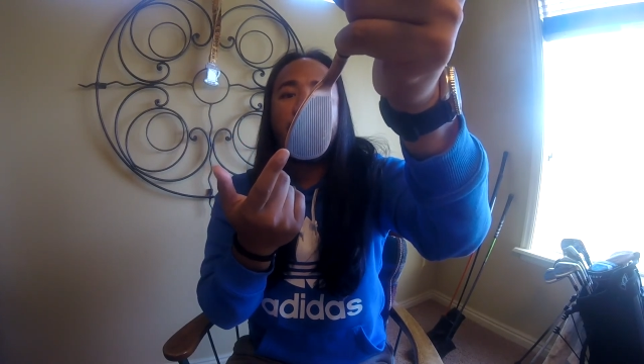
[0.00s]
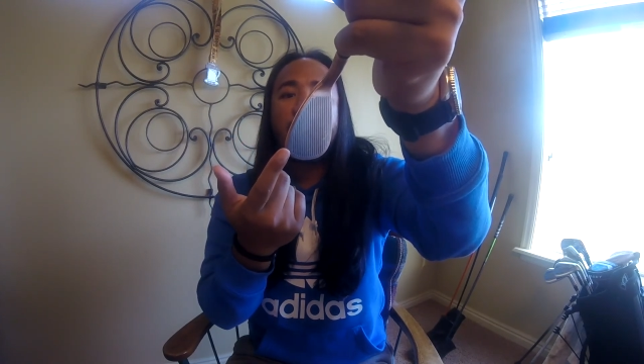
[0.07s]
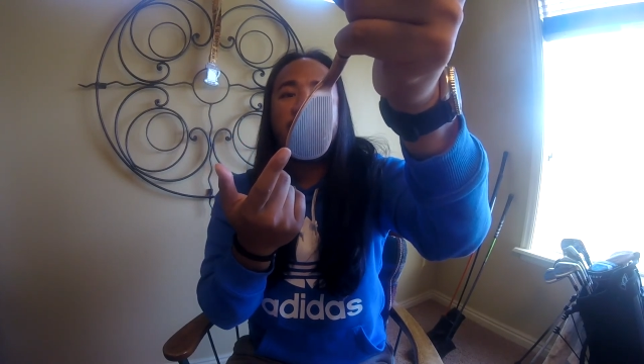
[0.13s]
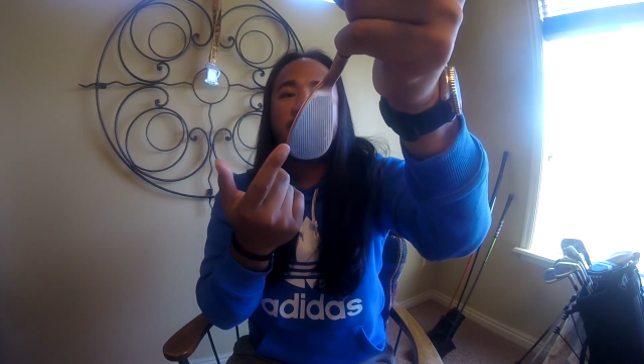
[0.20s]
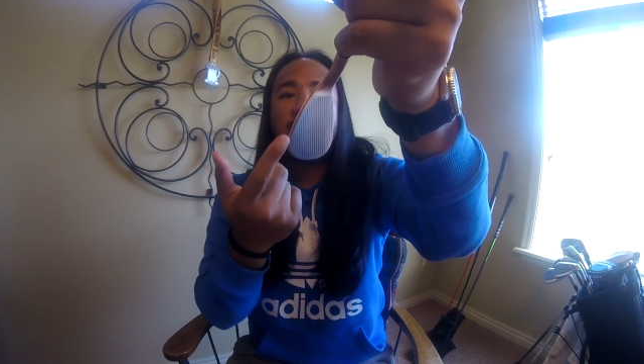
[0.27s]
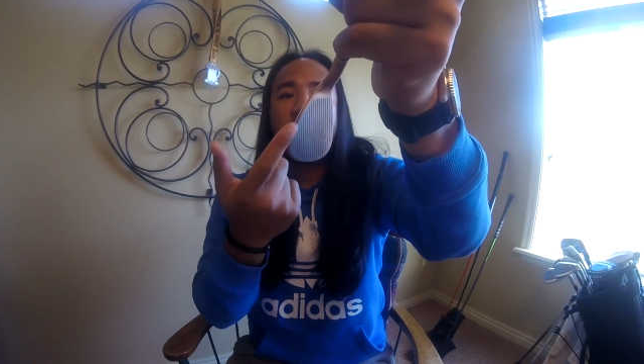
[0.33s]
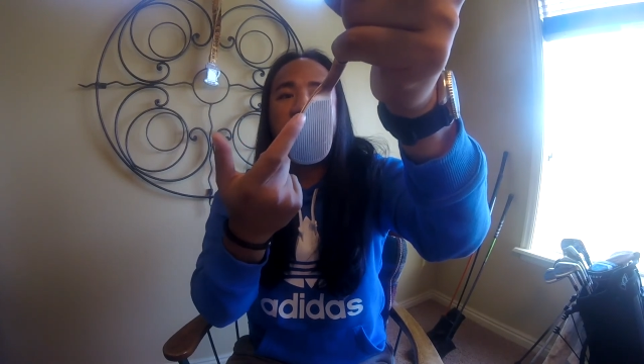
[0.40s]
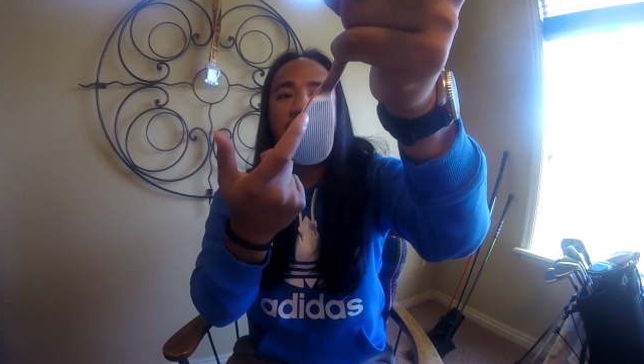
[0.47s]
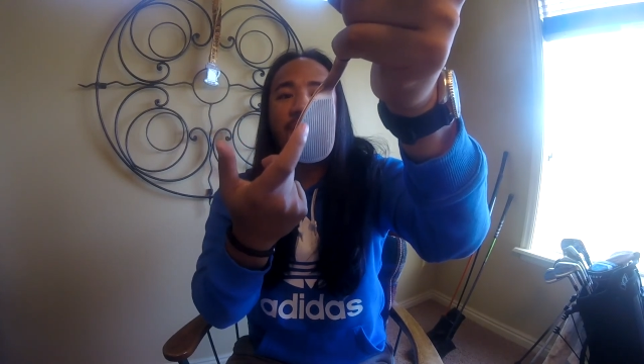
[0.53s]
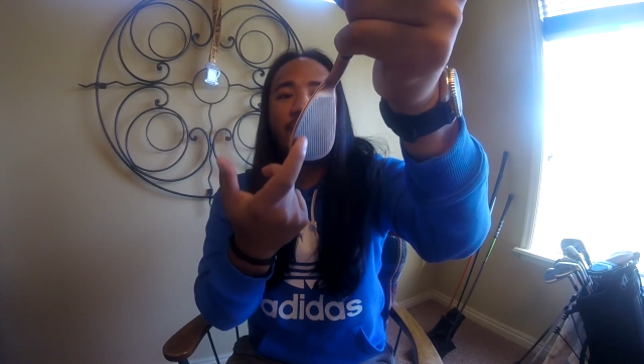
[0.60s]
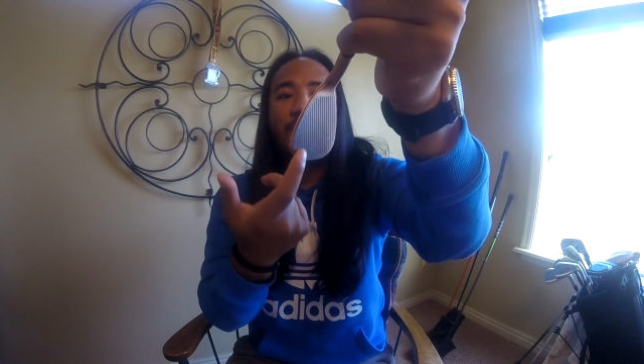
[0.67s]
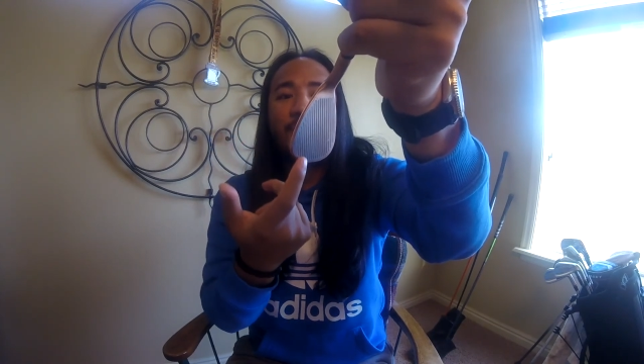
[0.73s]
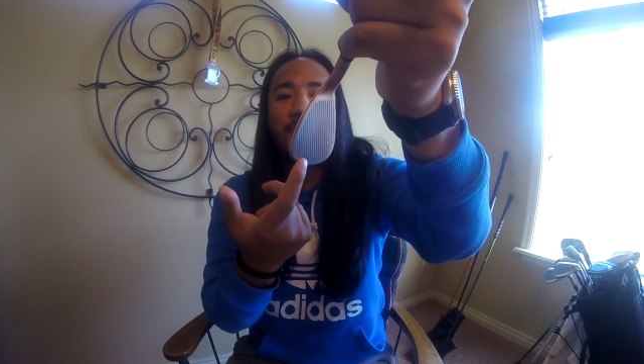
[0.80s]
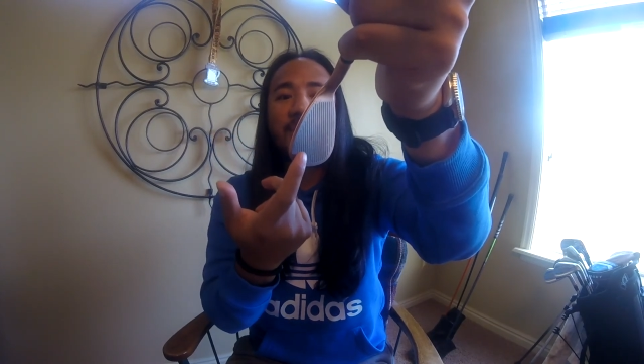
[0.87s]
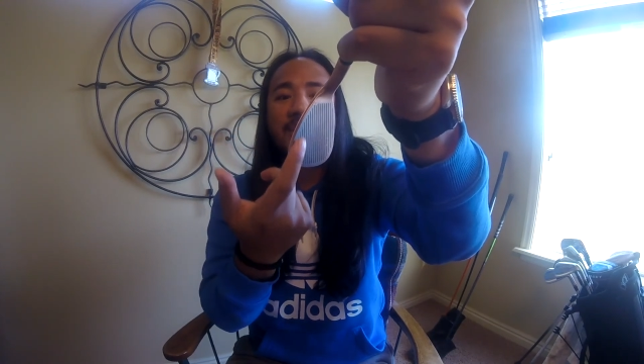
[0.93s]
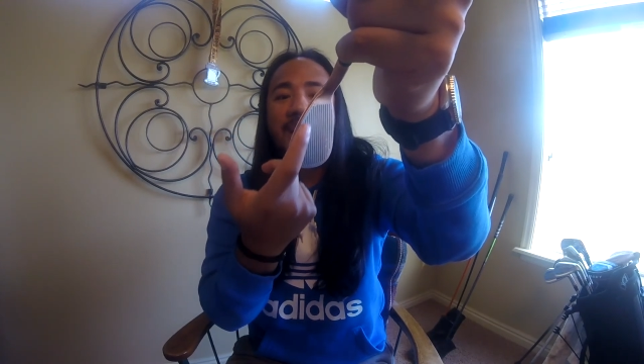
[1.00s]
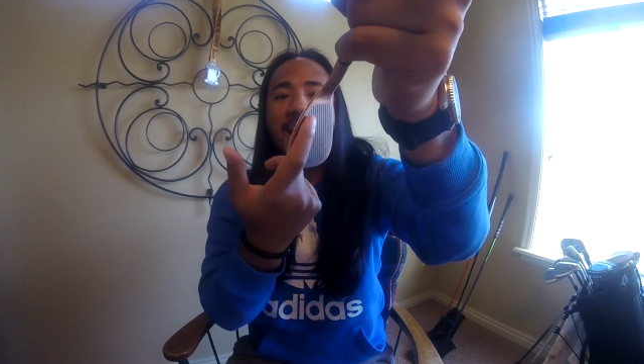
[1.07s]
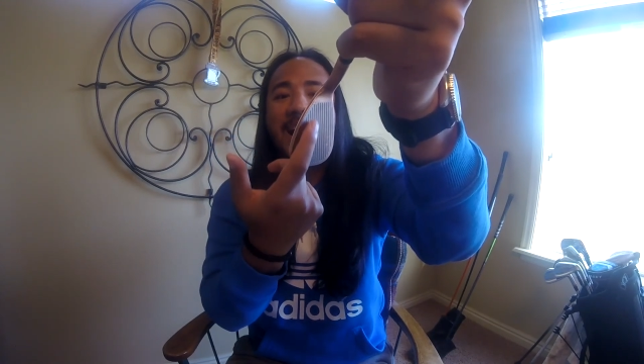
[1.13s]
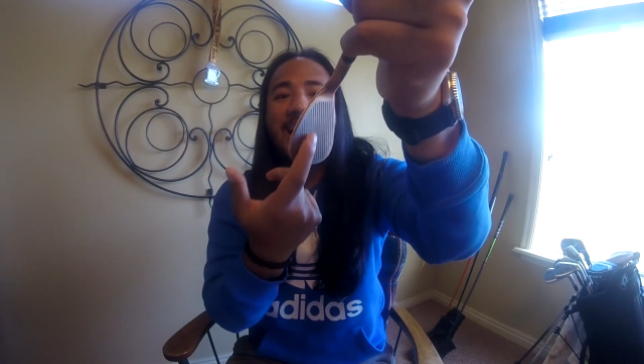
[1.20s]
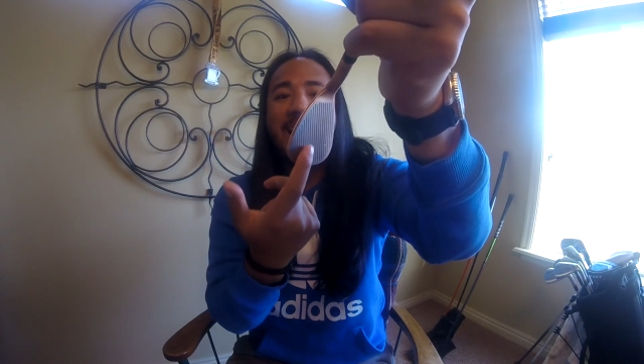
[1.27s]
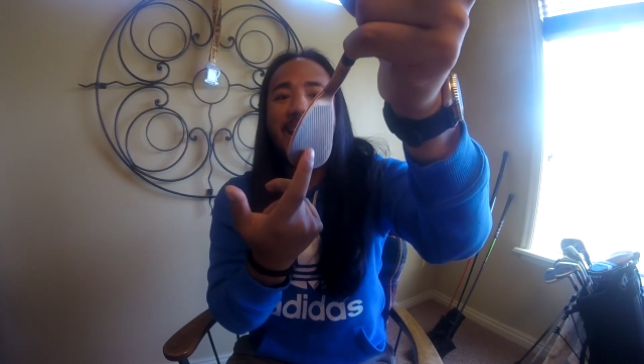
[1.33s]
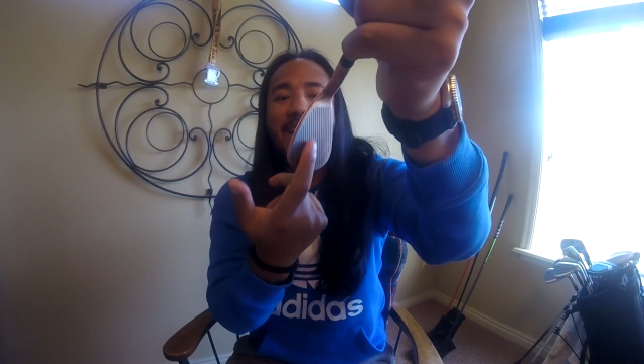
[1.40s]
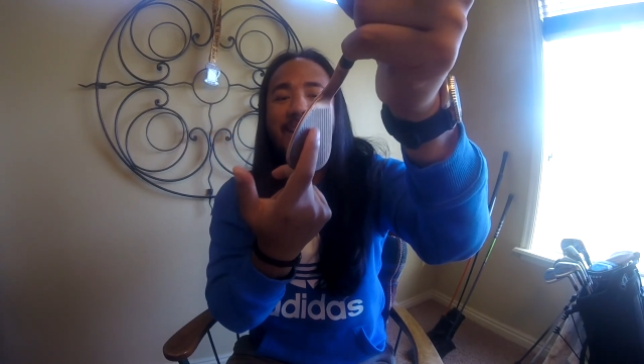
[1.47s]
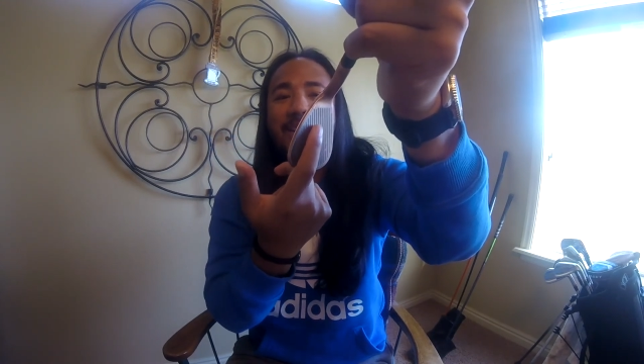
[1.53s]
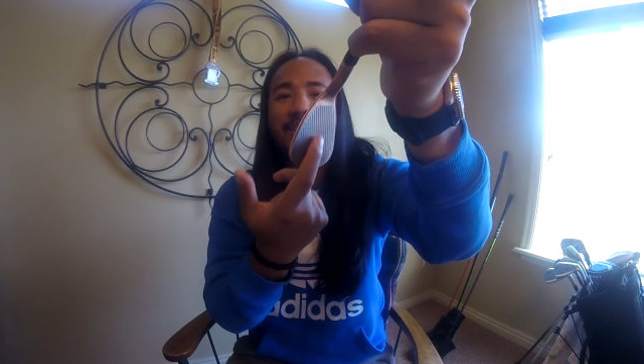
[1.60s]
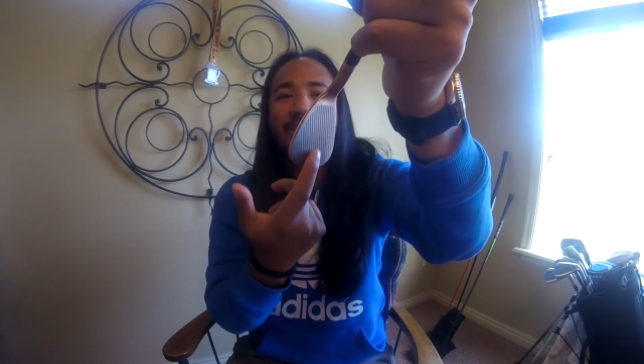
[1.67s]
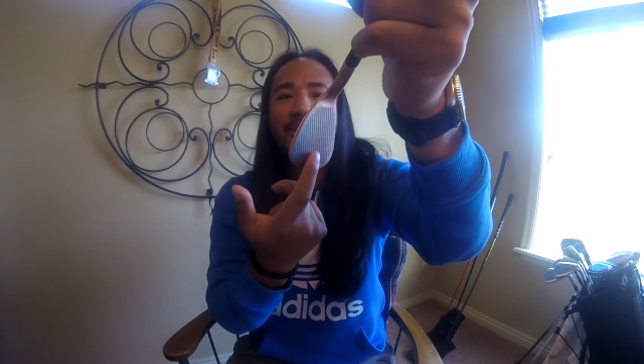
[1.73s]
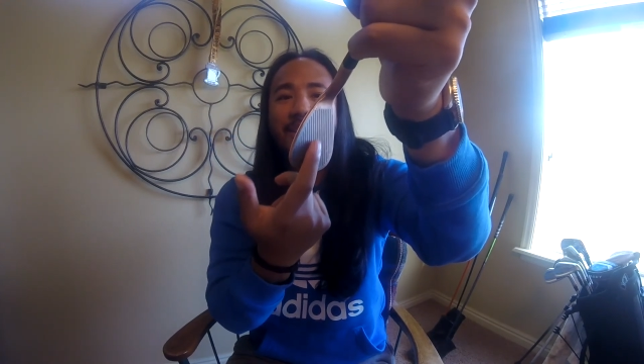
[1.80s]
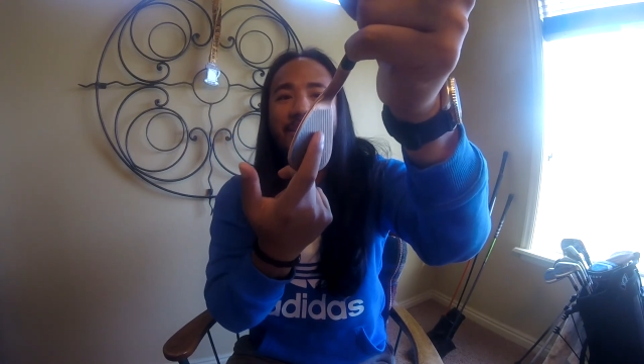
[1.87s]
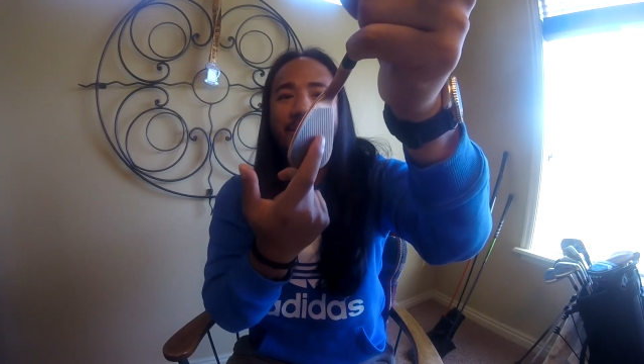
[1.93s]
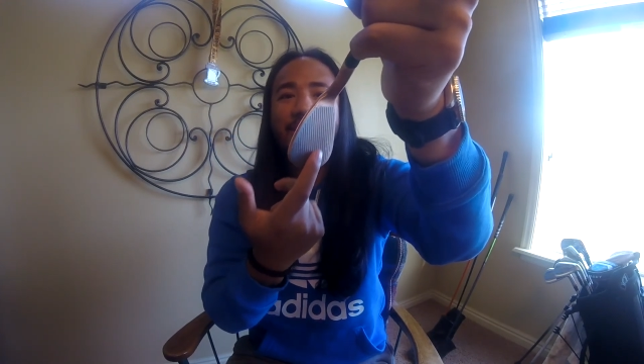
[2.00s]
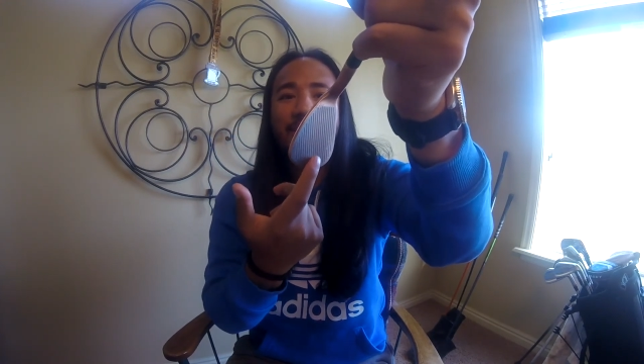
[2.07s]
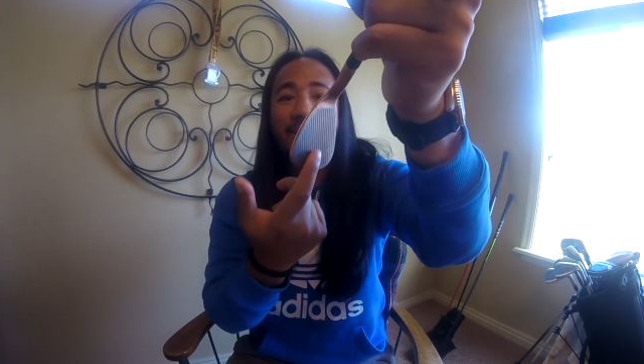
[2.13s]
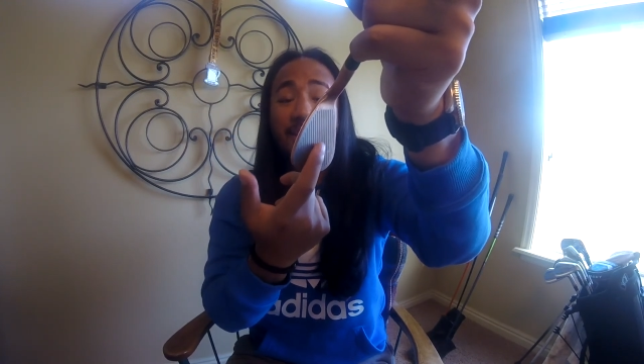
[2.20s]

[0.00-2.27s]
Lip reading: you see a toe this high on there.